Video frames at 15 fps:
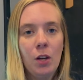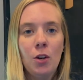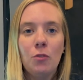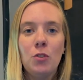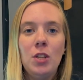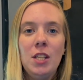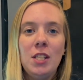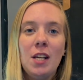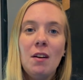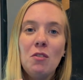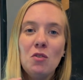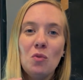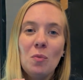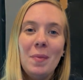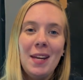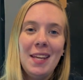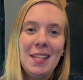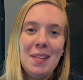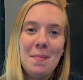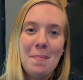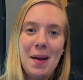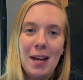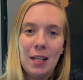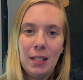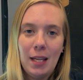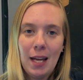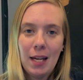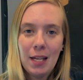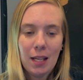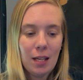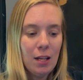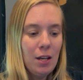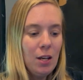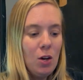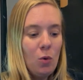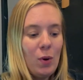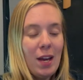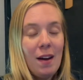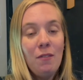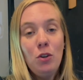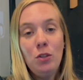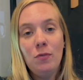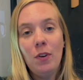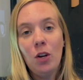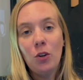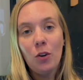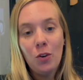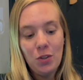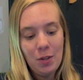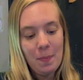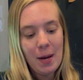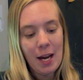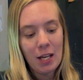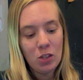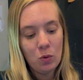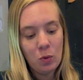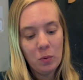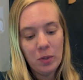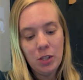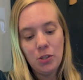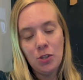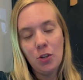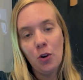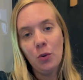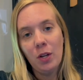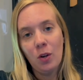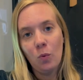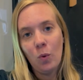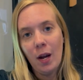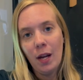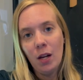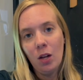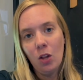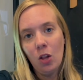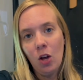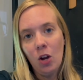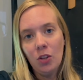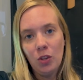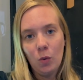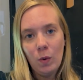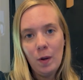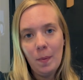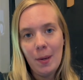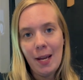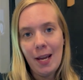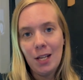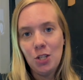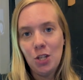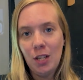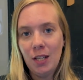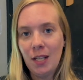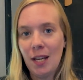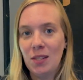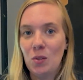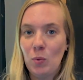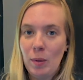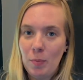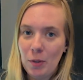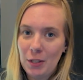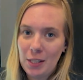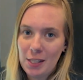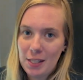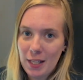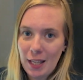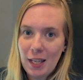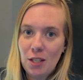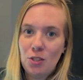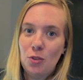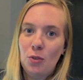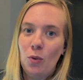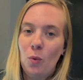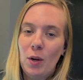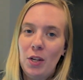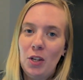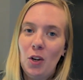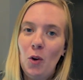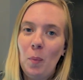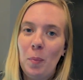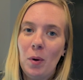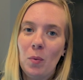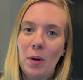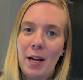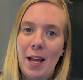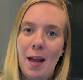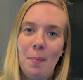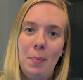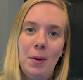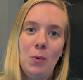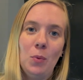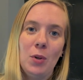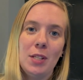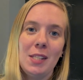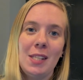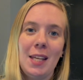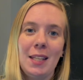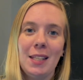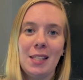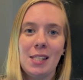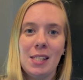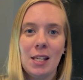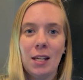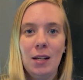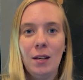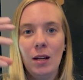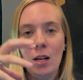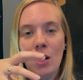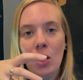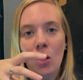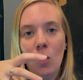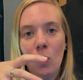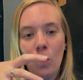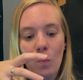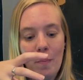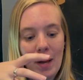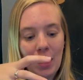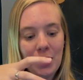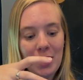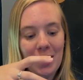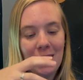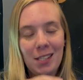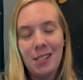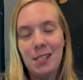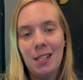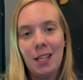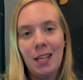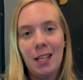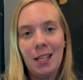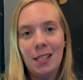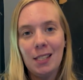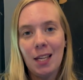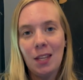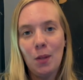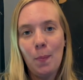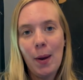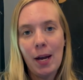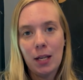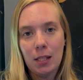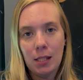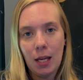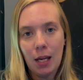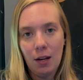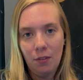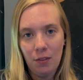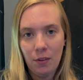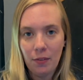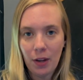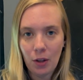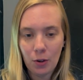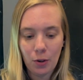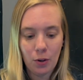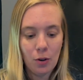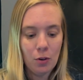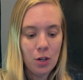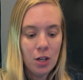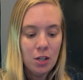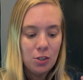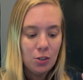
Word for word: For these covers, we're making them magnetic. We have used Velcro in the past where we sewed it right along the ribbon edging and then we put the sticky to the window, but what happened was that the sun melted the stickiness on the backside of the Velcro. So